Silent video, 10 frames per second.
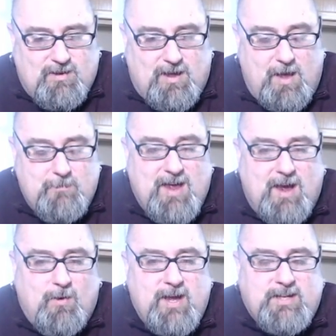
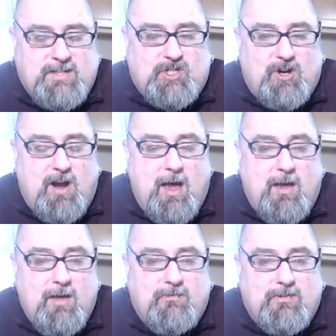not quite sure how
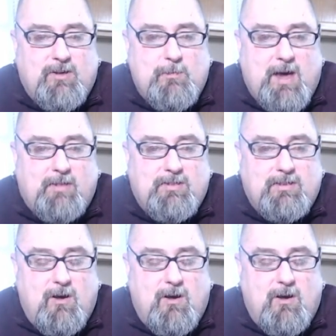I feel about